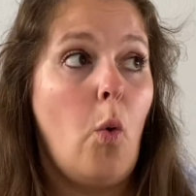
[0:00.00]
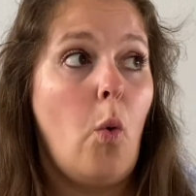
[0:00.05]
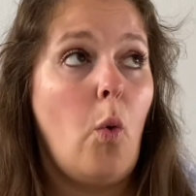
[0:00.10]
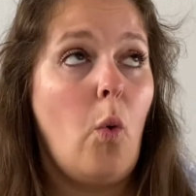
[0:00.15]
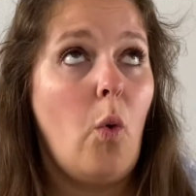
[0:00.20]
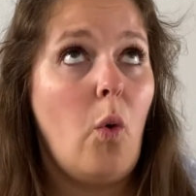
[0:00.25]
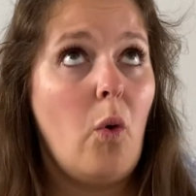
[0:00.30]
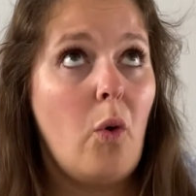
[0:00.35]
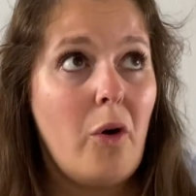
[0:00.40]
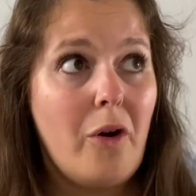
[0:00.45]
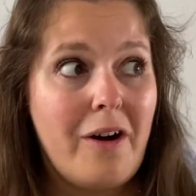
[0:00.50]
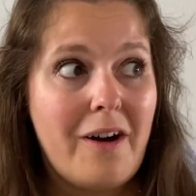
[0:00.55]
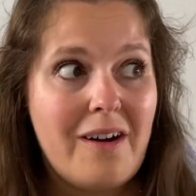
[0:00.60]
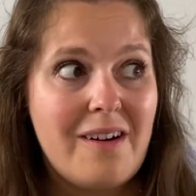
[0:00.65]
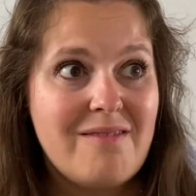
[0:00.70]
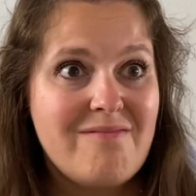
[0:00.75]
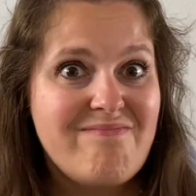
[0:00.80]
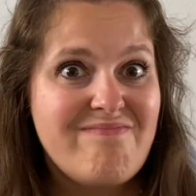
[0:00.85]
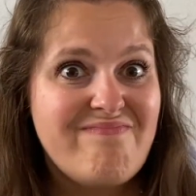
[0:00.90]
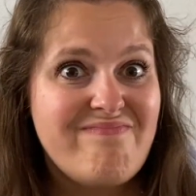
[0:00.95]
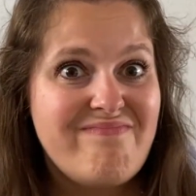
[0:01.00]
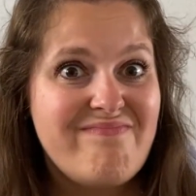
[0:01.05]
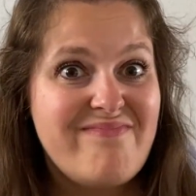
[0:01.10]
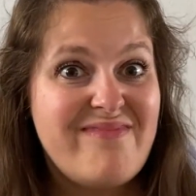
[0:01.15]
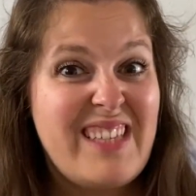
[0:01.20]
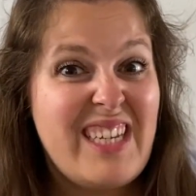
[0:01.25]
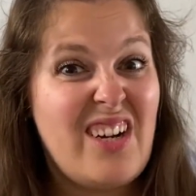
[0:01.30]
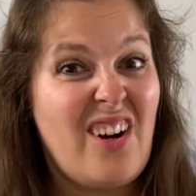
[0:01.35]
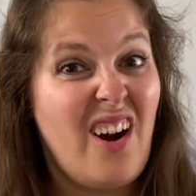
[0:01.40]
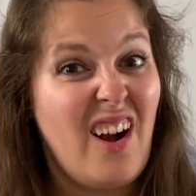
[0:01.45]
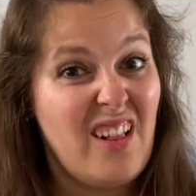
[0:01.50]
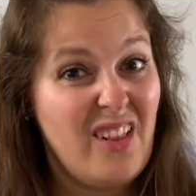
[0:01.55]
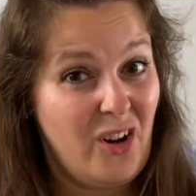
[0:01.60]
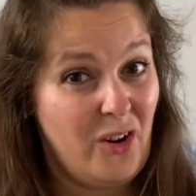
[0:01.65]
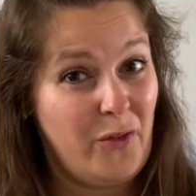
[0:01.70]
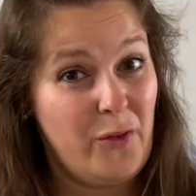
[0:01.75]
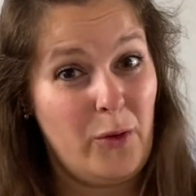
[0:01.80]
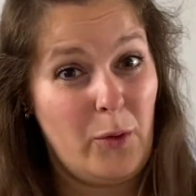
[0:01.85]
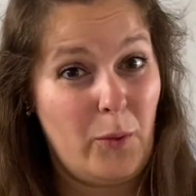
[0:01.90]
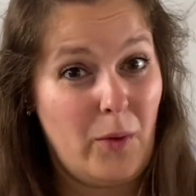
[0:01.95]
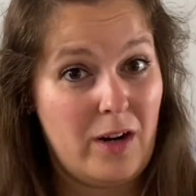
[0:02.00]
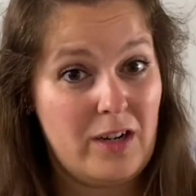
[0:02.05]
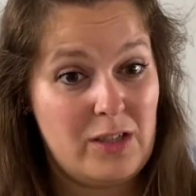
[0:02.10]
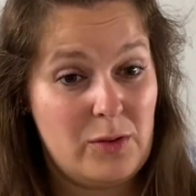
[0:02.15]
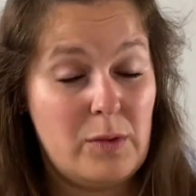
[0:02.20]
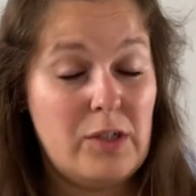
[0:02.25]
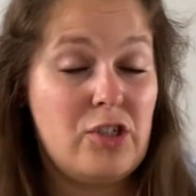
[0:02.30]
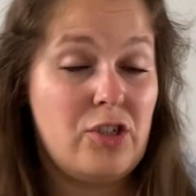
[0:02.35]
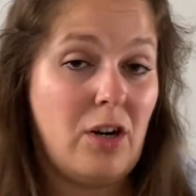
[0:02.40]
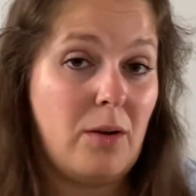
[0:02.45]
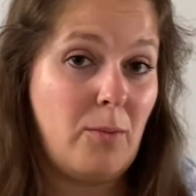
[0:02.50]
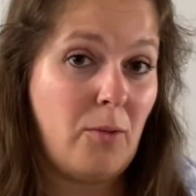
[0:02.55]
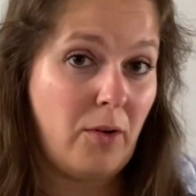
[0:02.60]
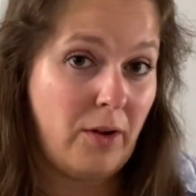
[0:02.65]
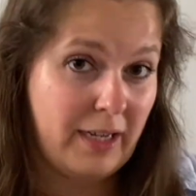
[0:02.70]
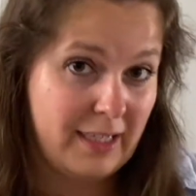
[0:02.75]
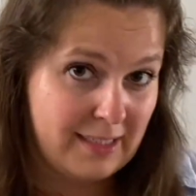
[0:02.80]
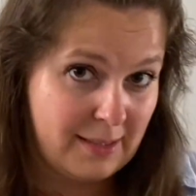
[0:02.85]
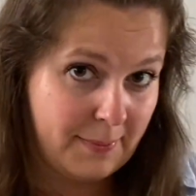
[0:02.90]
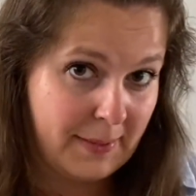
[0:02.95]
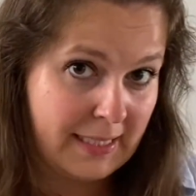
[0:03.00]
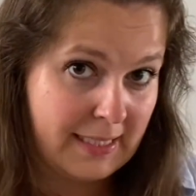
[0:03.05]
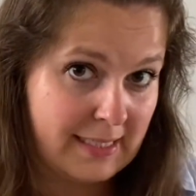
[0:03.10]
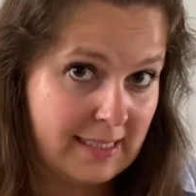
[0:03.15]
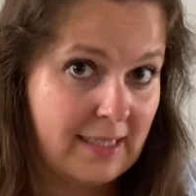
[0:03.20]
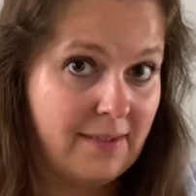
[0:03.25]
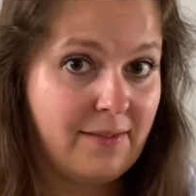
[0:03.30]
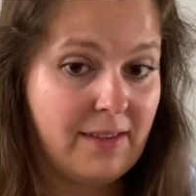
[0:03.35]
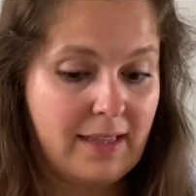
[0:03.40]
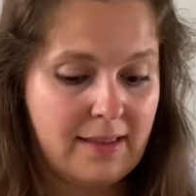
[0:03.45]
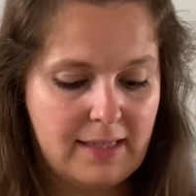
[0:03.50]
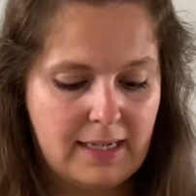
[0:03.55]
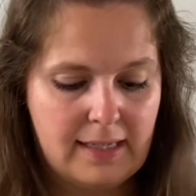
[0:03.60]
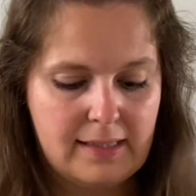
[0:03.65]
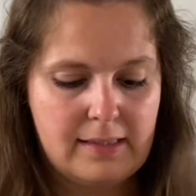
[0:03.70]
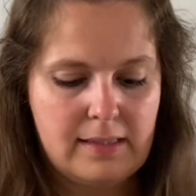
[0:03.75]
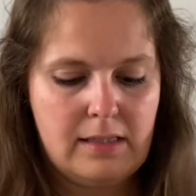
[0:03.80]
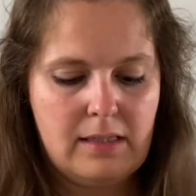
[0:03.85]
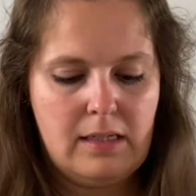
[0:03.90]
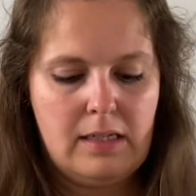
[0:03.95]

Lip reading: or the colorful ones, which are more expensive than that.